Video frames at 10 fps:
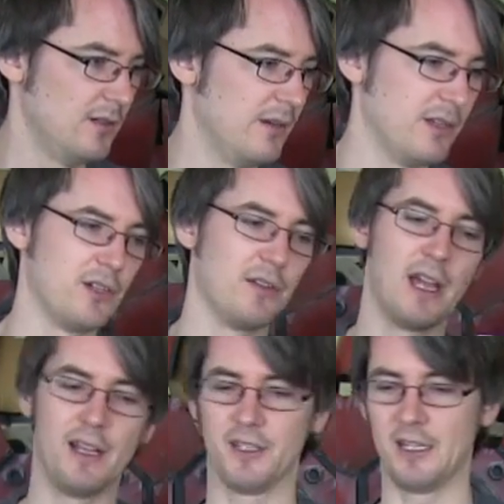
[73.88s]
which you
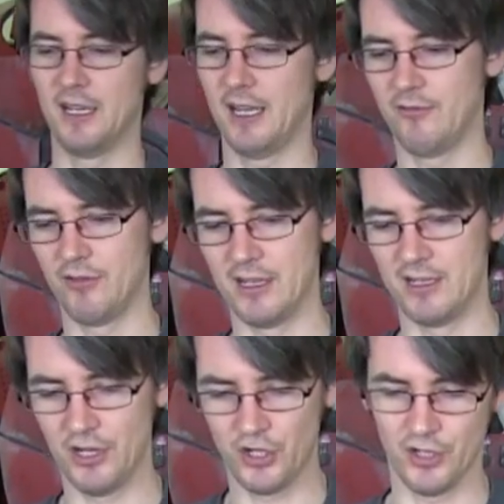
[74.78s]
get in every
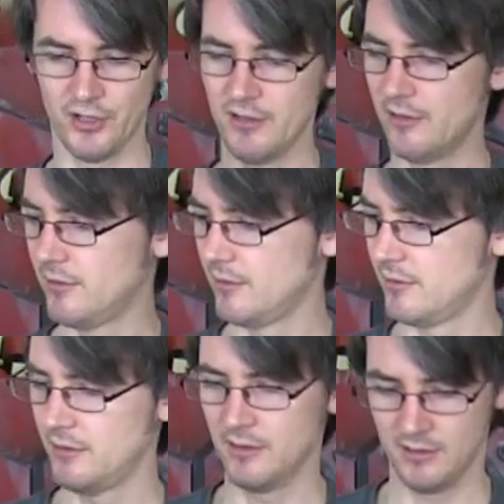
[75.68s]
edition.
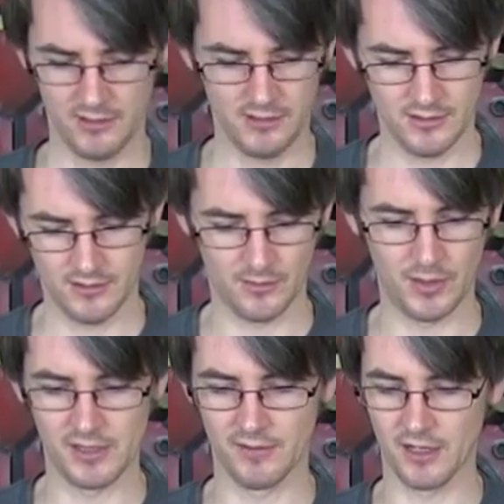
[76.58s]

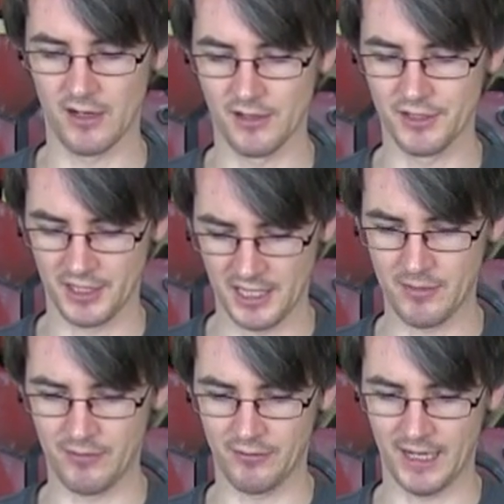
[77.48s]
A piece of card to
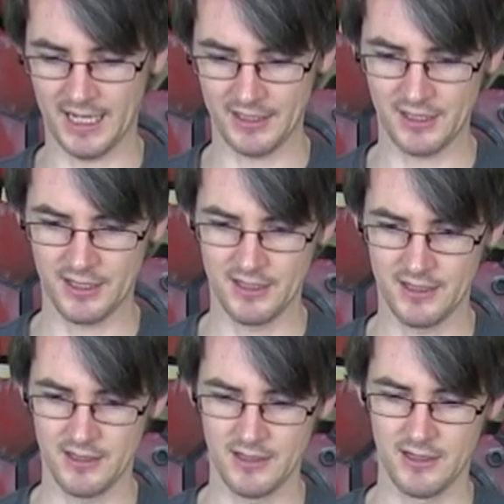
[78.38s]
keep it flat.
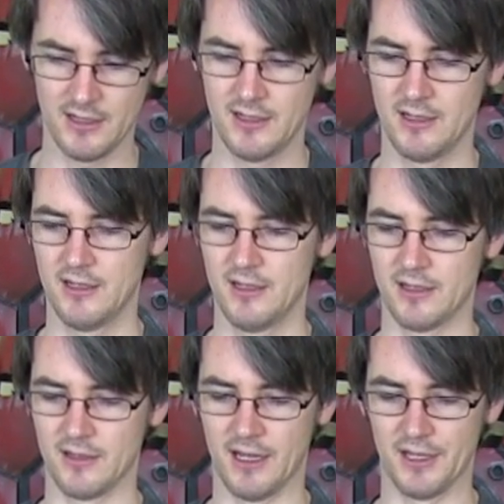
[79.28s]

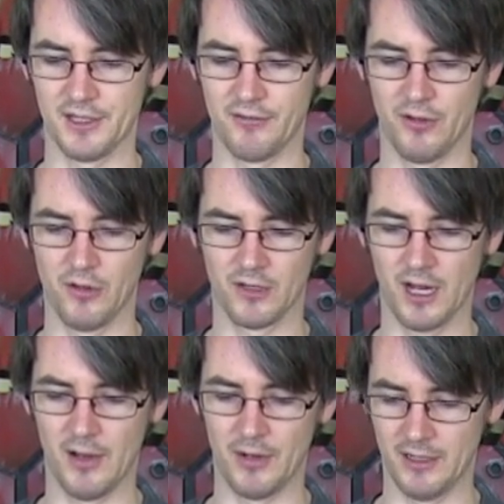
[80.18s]
So that's a full
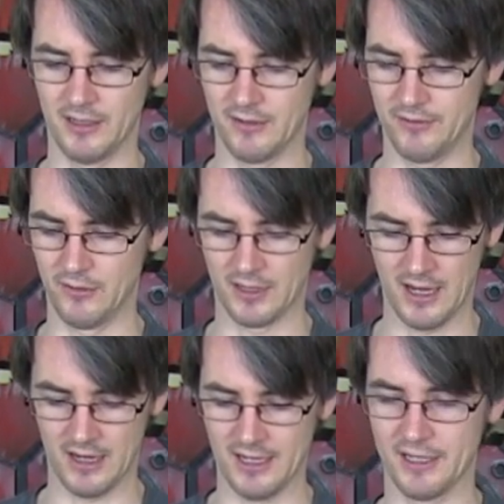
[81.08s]
full
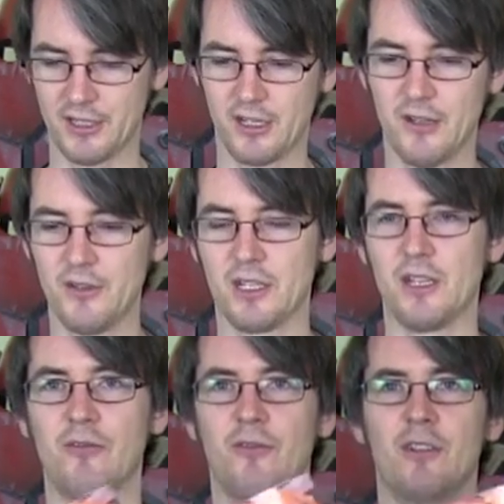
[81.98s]
colour
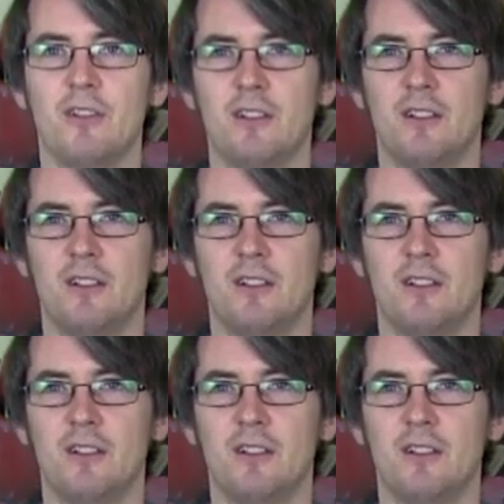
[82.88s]
exclusive